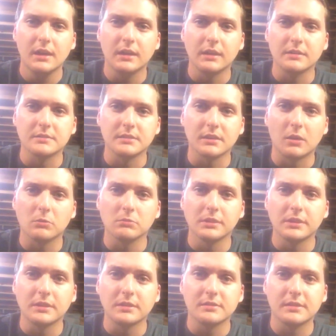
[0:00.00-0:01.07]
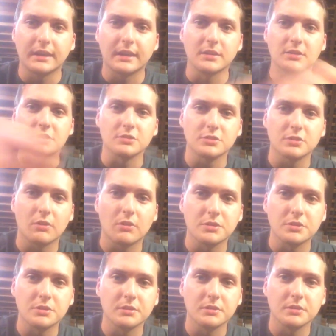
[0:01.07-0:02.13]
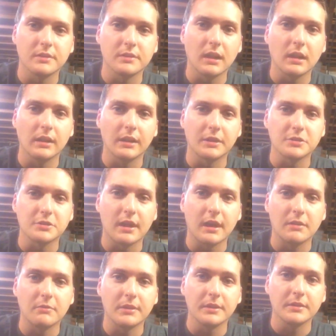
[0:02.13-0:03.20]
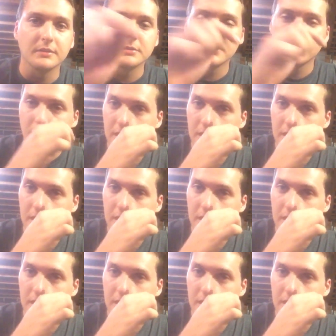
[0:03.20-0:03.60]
is the only second-gen Charger that's got electric hideaways.